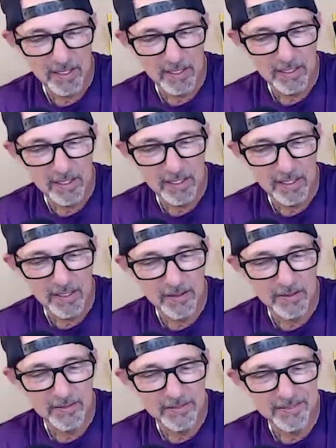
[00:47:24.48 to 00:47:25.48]

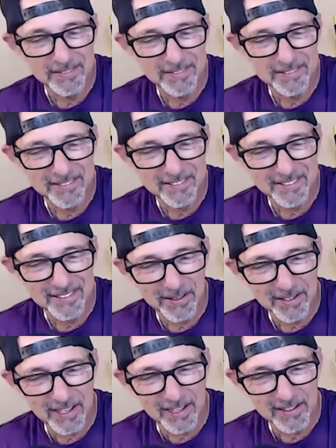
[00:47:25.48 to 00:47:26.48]

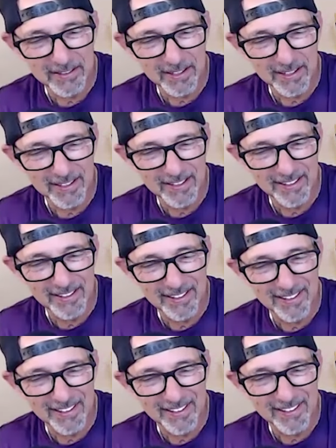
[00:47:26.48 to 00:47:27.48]

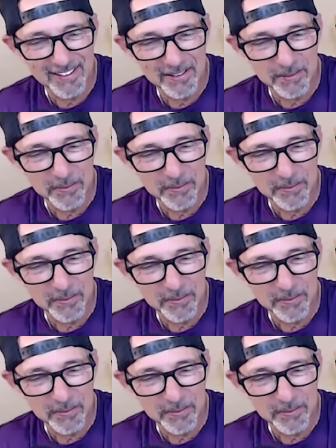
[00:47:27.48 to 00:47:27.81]
(not speaking)